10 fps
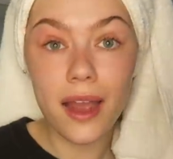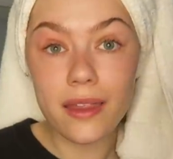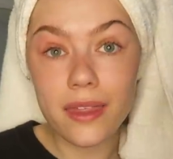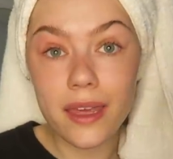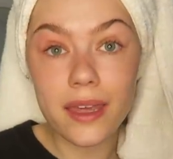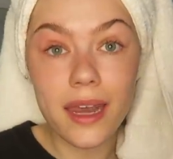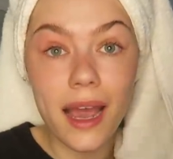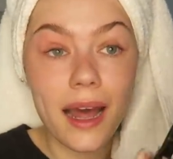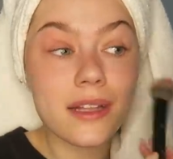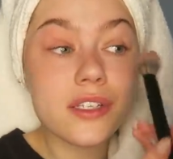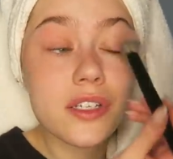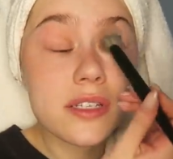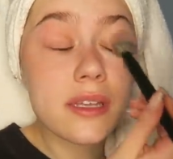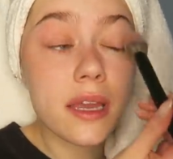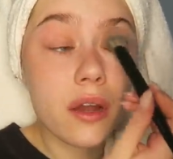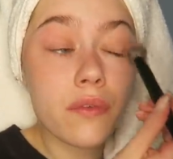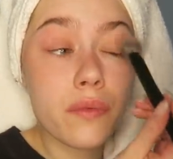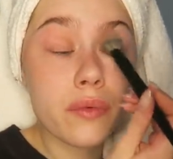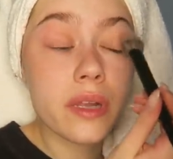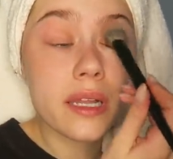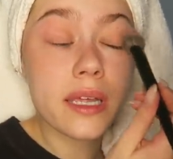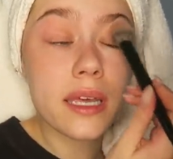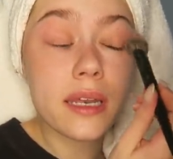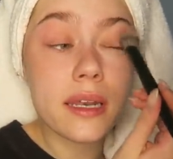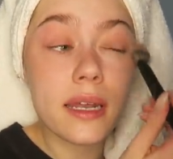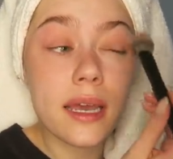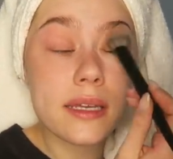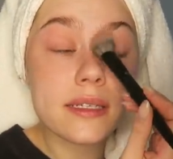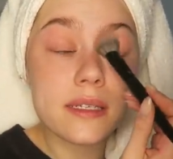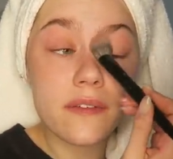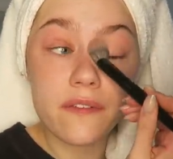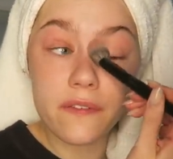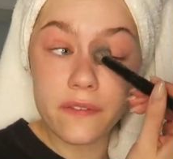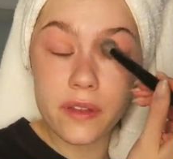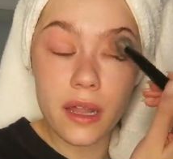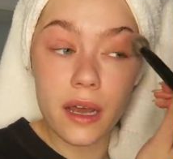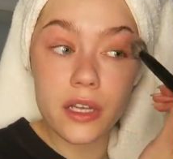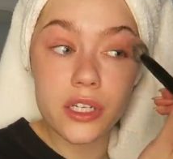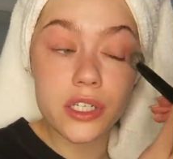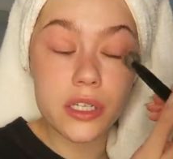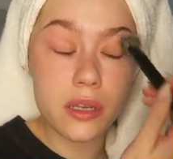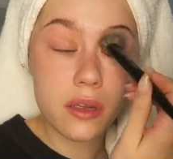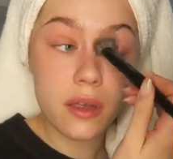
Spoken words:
I think it adds just like a really nice flush